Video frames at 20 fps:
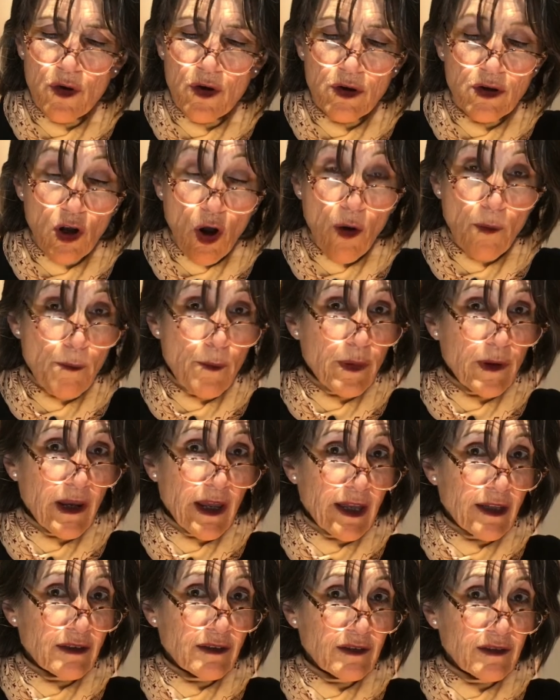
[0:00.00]

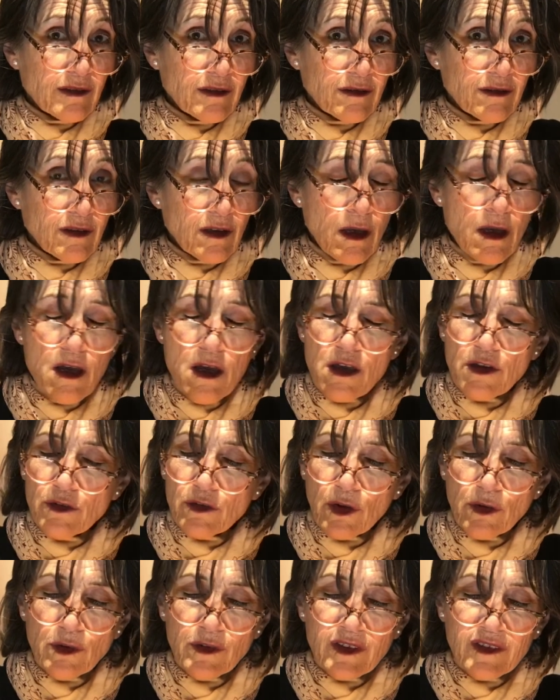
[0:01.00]
complex,
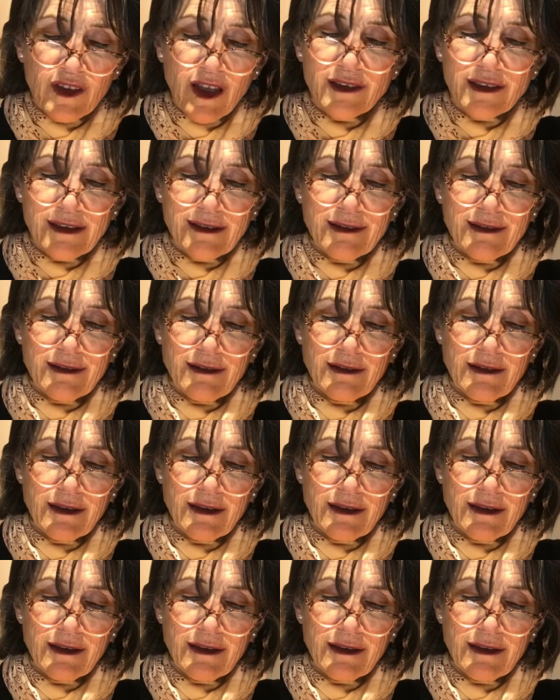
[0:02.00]
so subtle,